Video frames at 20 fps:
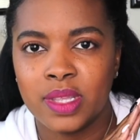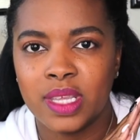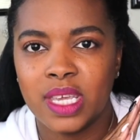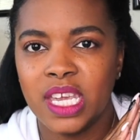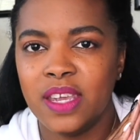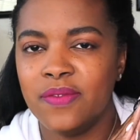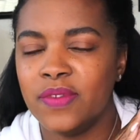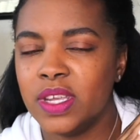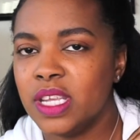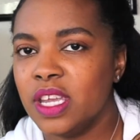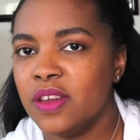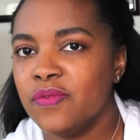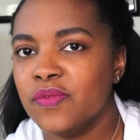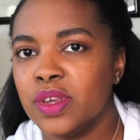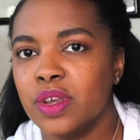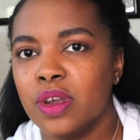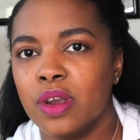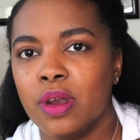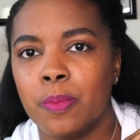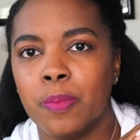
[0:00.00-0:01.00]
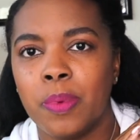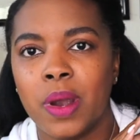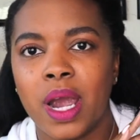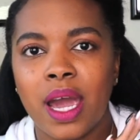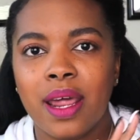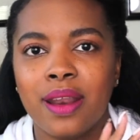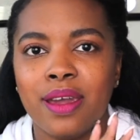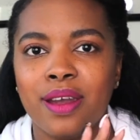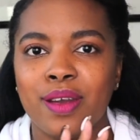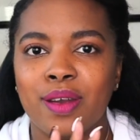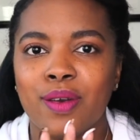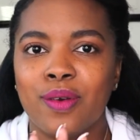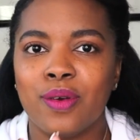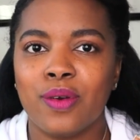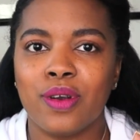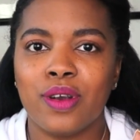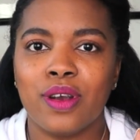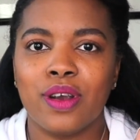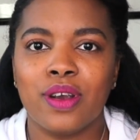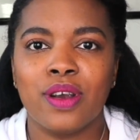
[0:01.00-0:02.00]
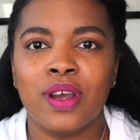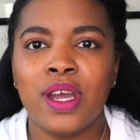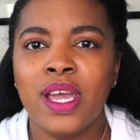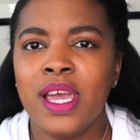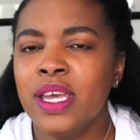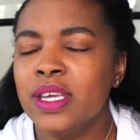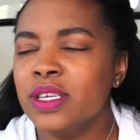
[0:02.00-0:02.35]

Even if your product or